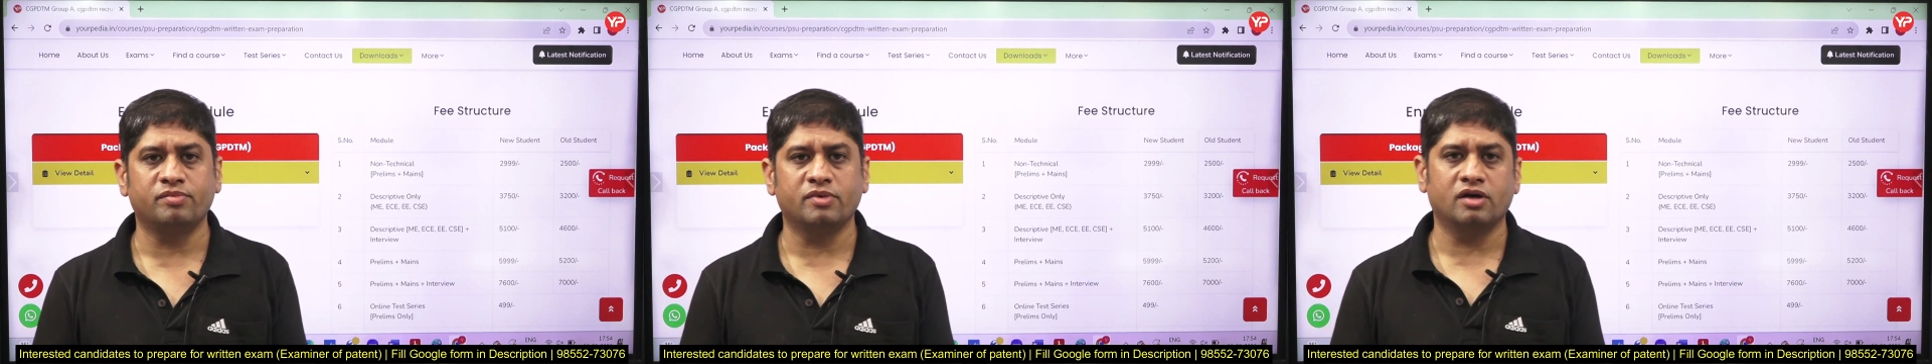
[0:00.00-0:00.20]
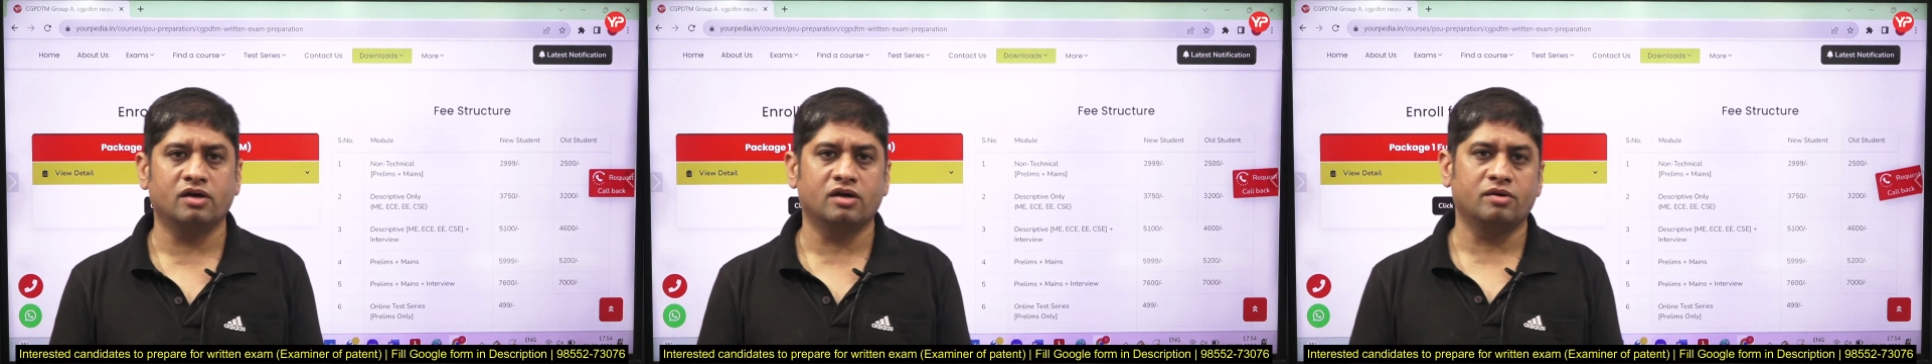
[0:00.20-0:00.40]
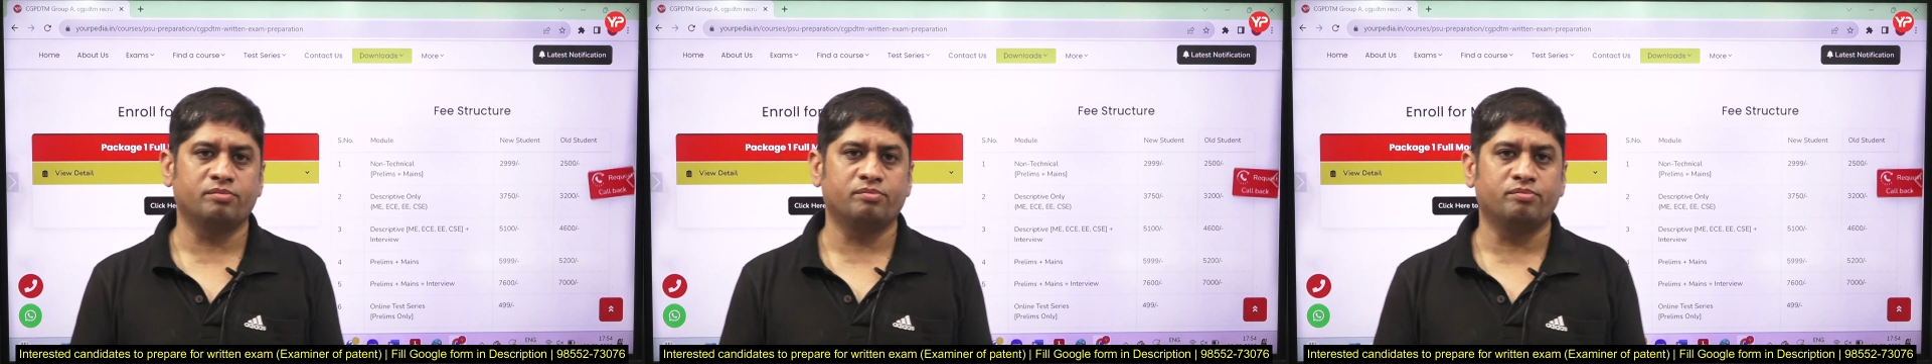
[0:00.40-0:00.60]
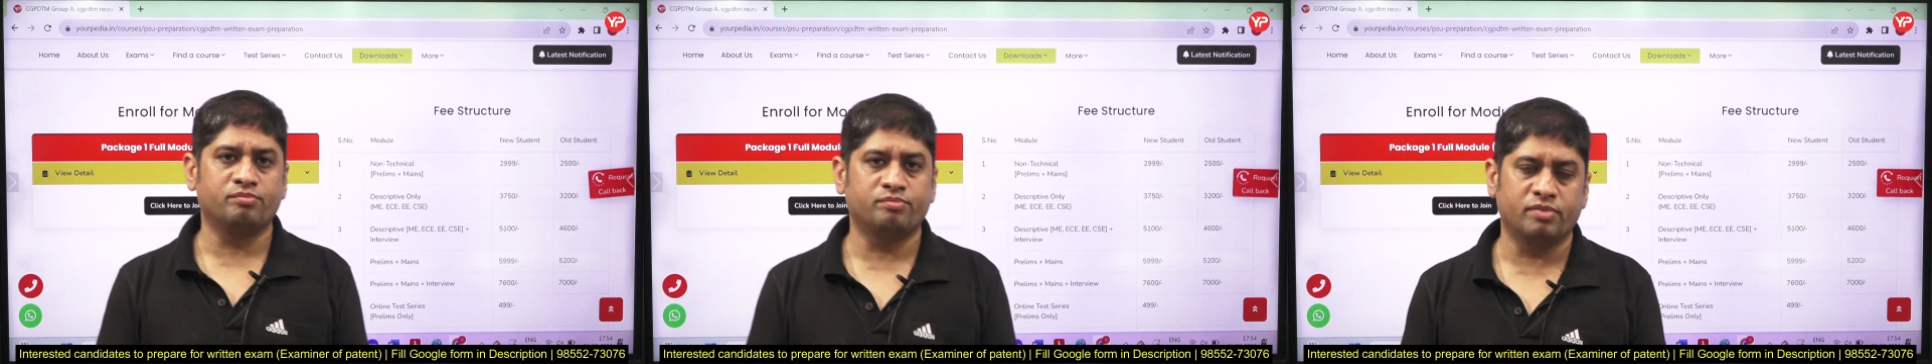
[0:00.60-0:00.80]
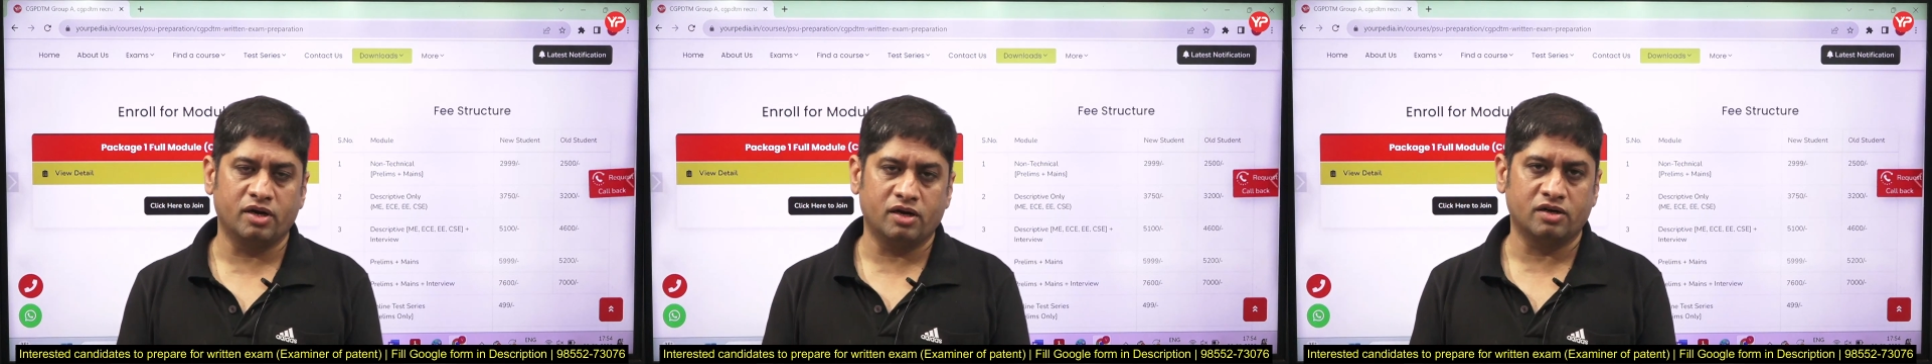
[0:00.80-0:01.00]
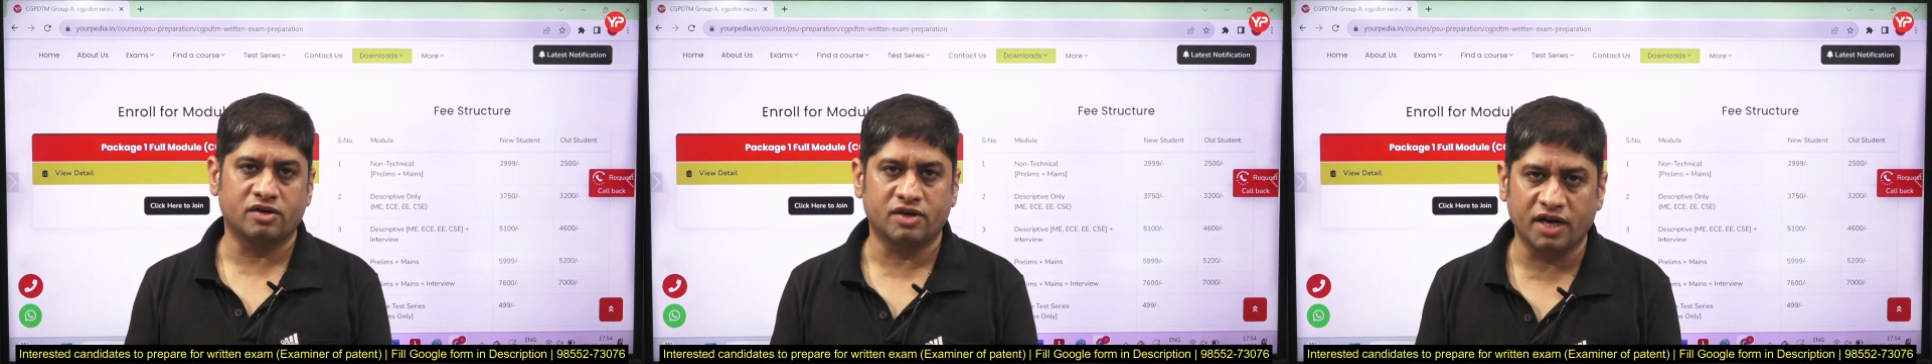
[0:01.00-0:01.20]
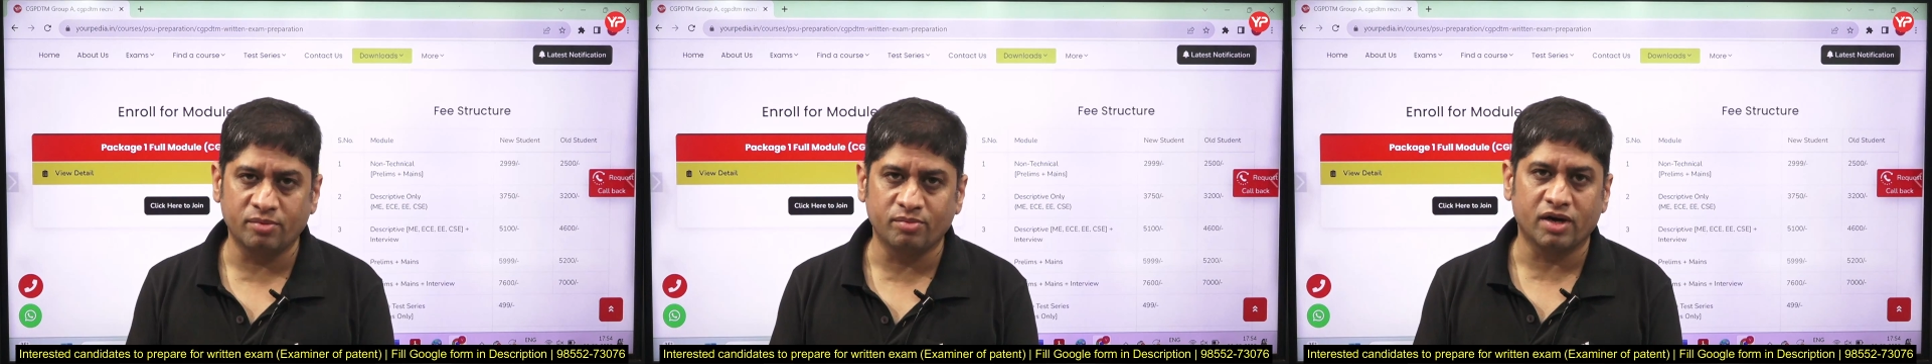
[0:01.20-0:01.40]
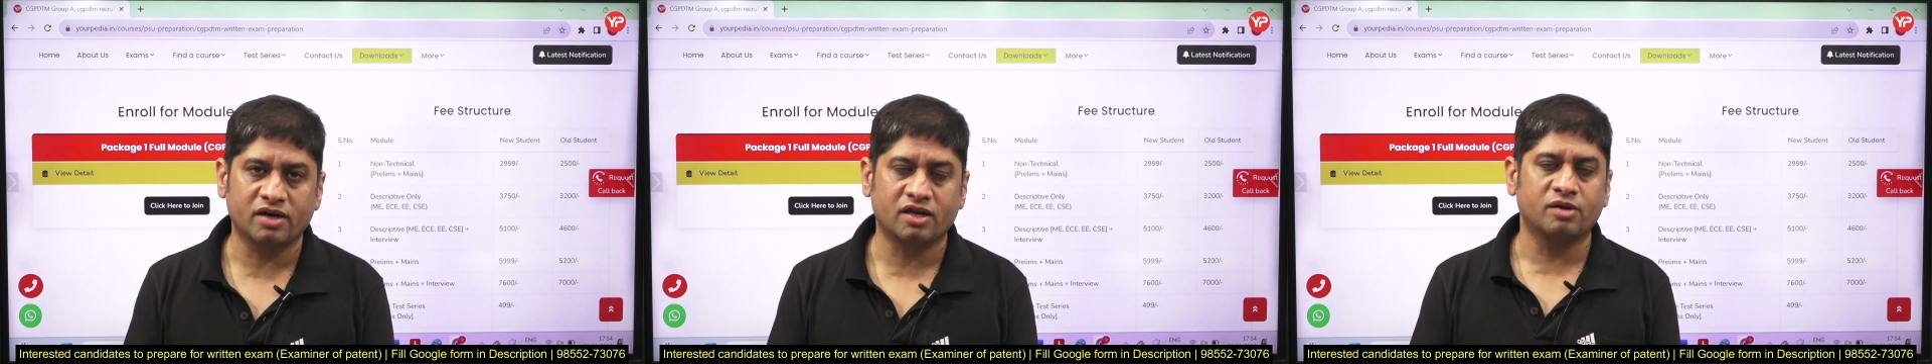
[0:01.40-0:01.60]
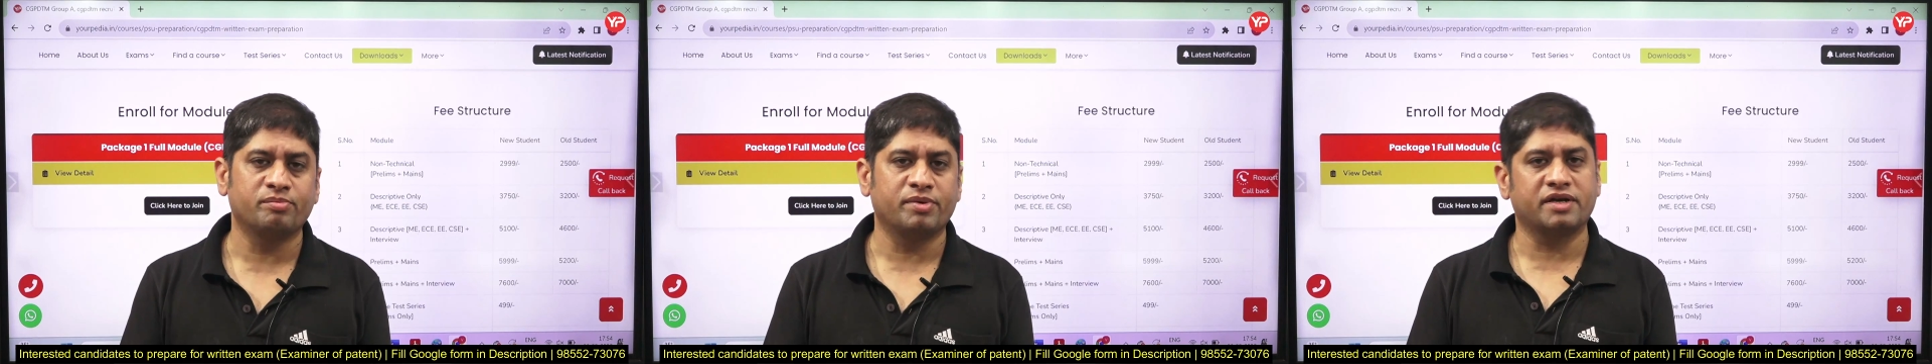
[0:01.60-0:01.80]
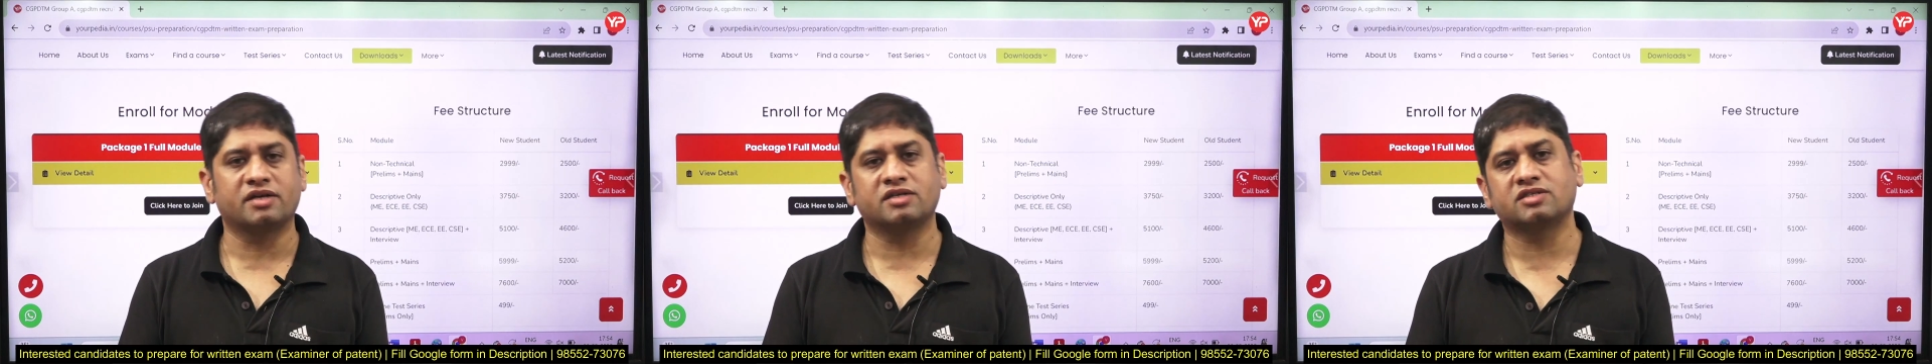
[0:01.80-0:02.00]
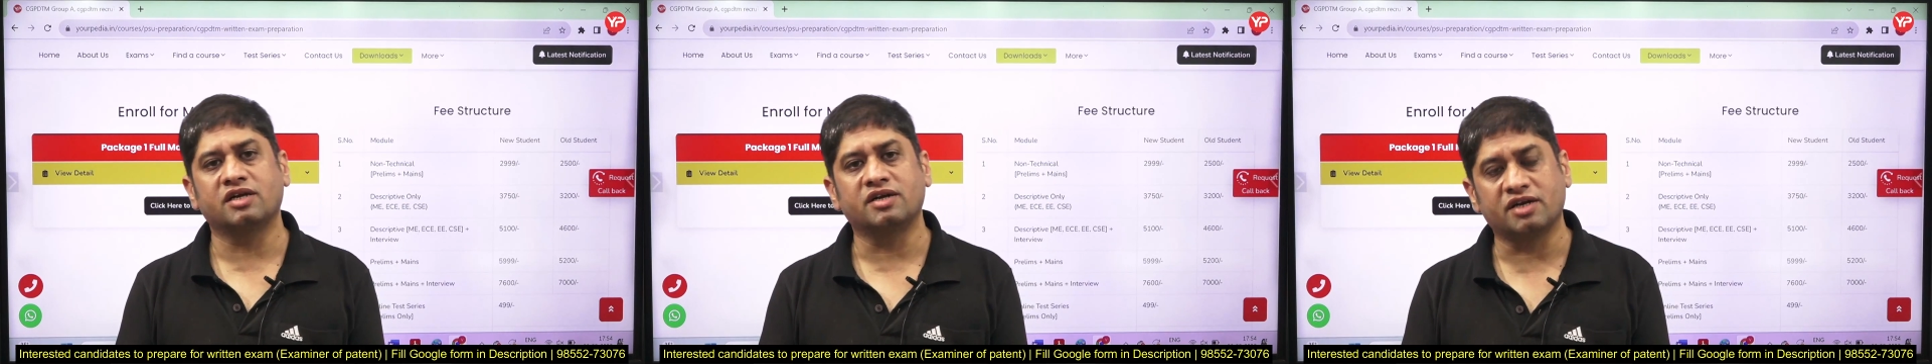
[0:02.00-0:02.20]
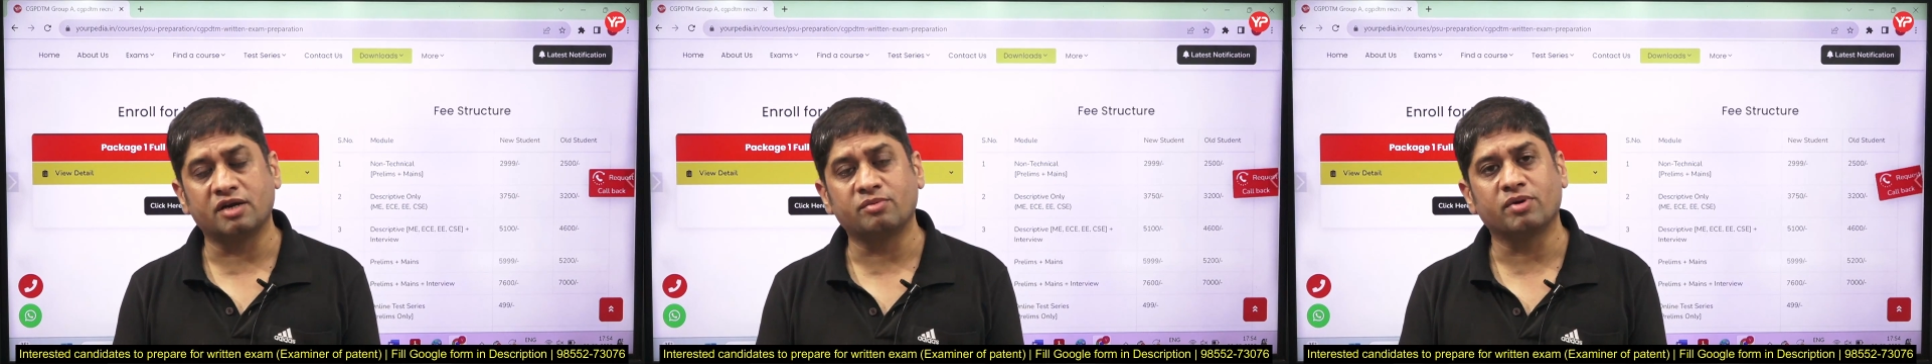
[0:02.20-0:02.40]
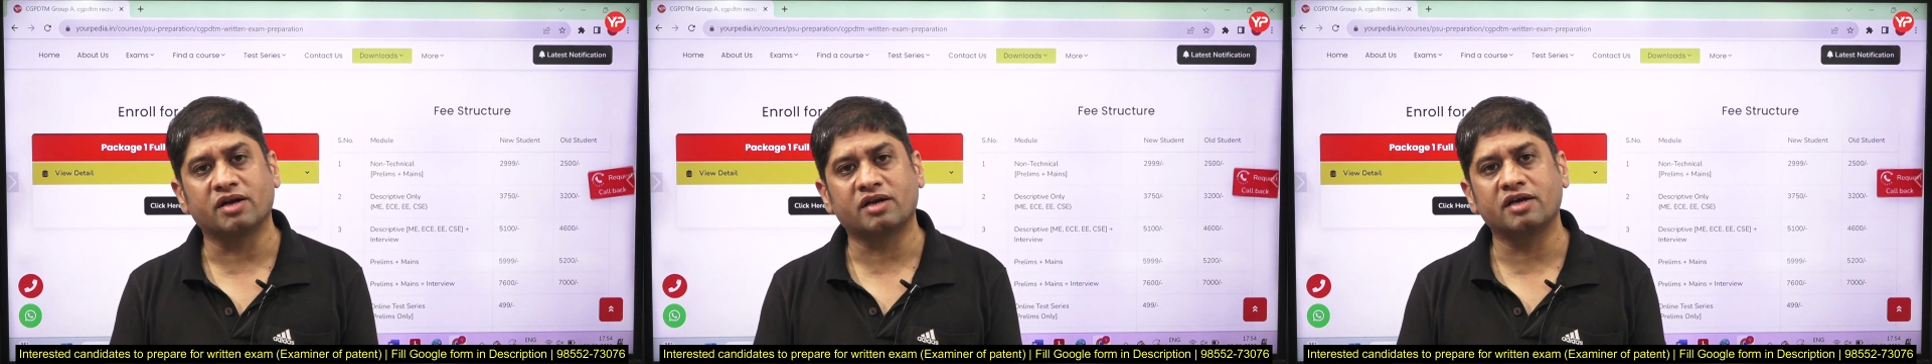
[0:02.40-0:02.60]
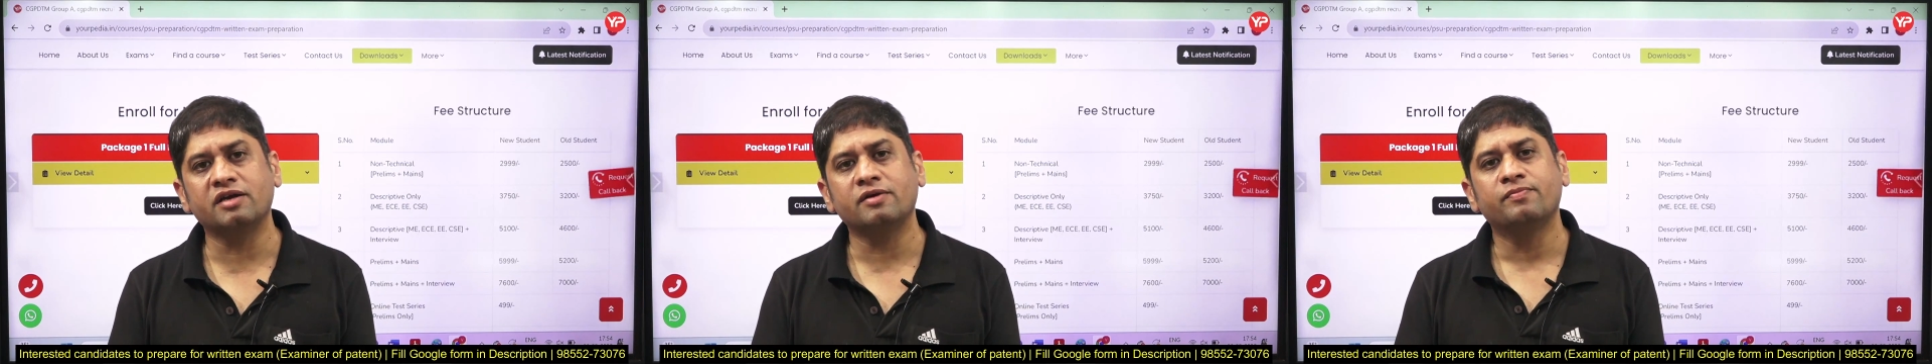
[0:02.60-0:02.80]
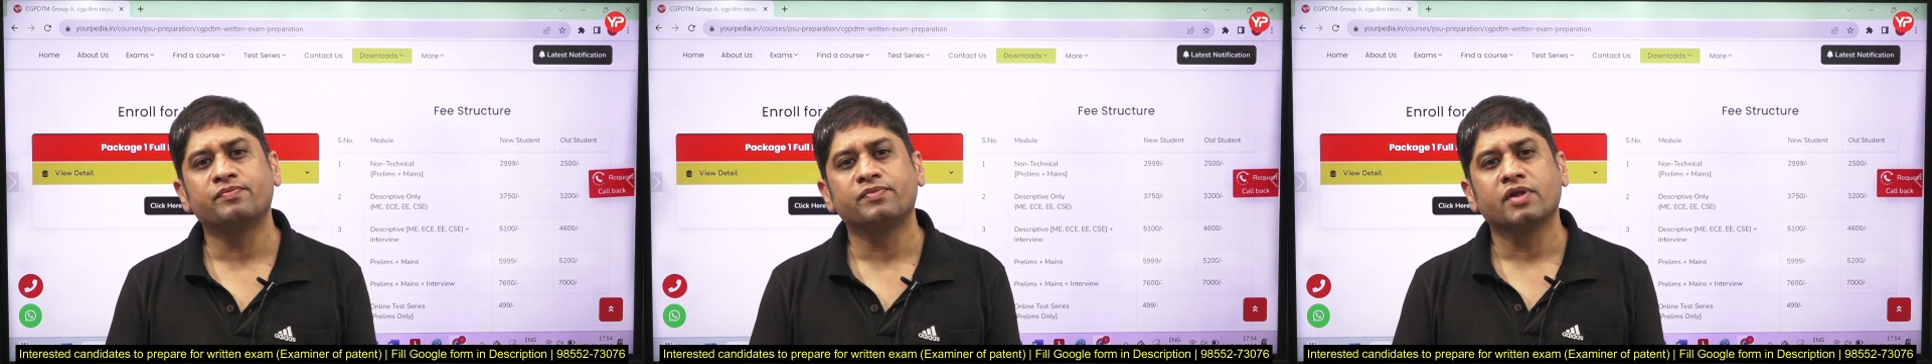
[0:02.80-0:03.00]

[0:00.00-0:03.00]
Trademarking, Patents and Trademarking.